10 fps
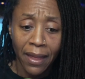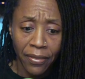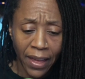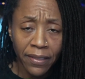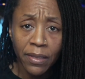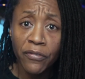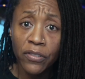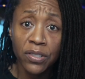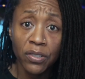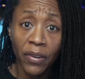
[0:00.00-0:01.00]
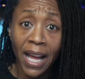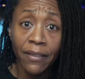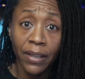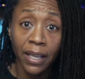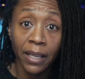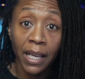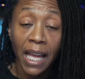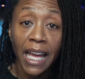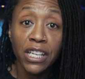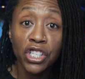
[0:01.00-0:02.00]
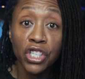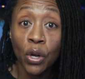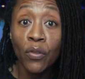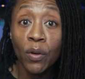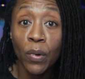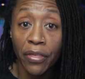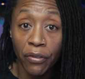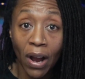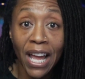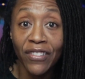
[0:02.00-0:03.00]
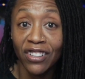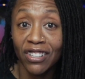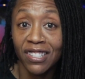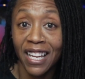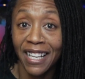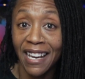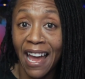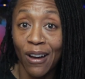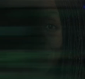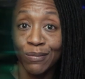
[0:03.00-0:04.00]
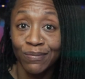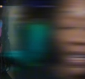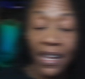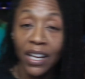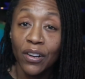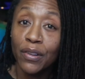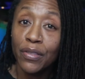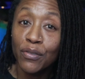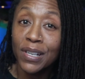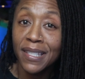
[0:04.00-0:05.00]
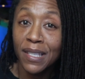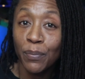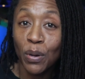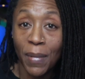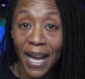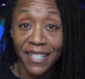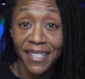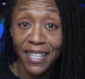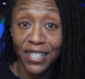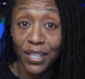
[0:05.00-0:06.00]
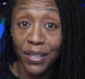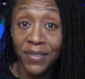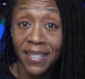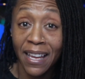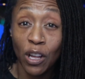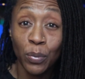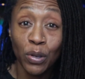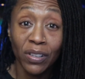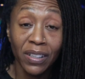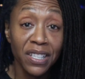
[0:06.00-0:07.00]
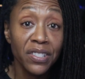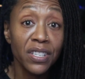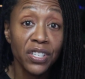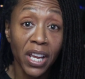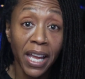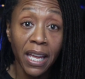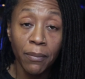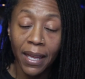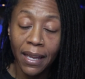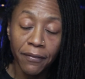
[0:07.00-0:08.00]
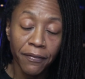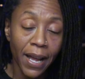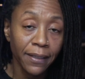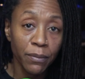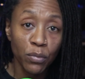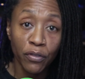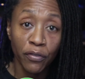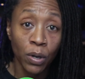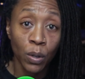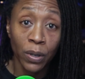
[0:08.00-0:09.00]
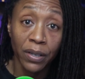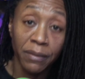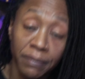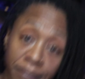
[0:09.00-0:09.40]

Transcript: Thank them for surviving and show them what thriving looks like now. Here are 3 simple mindset shifts to help you release the shame and finally move forward.